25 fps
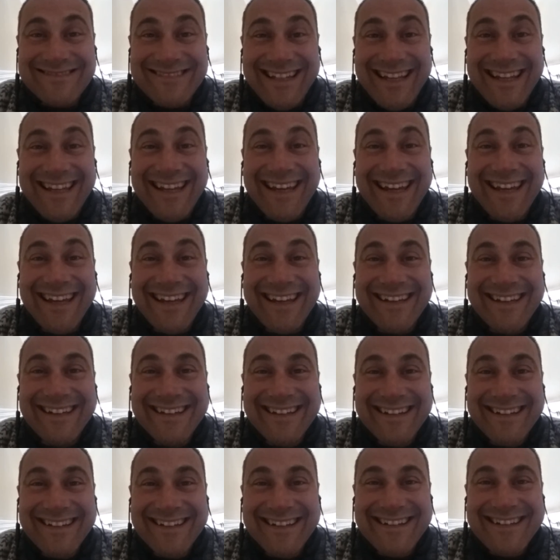Hey,
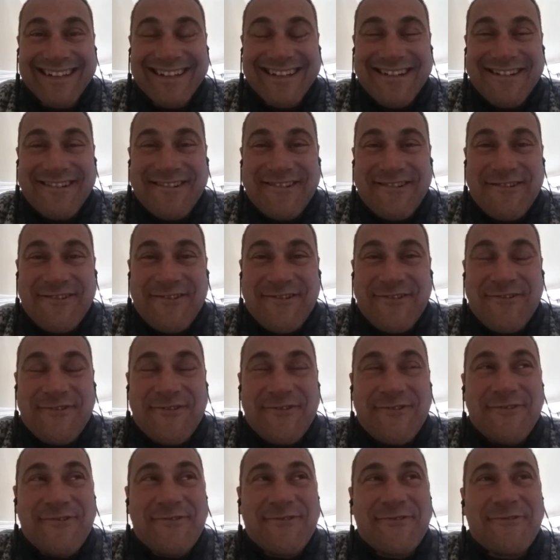
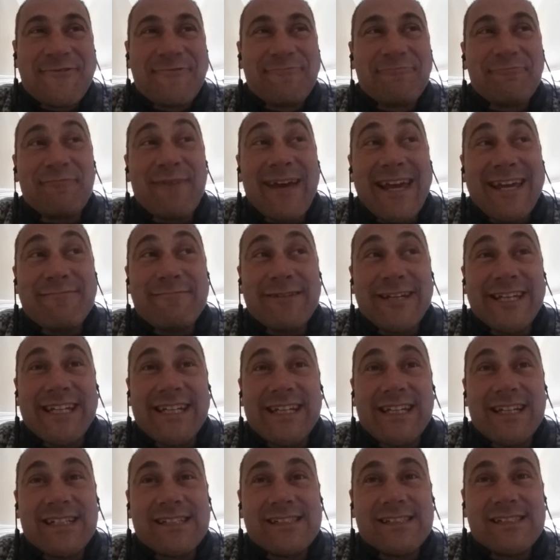
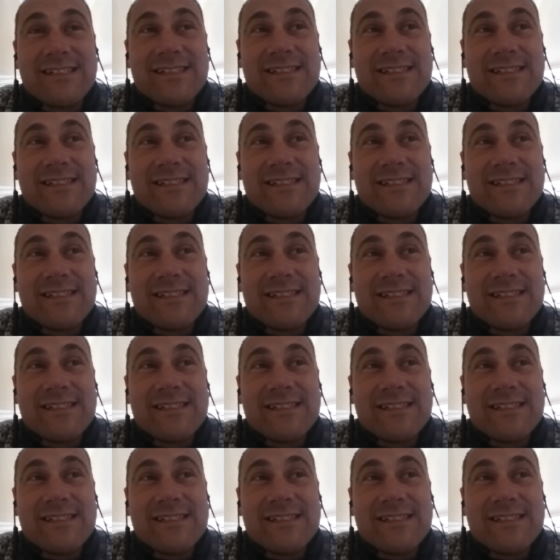maybe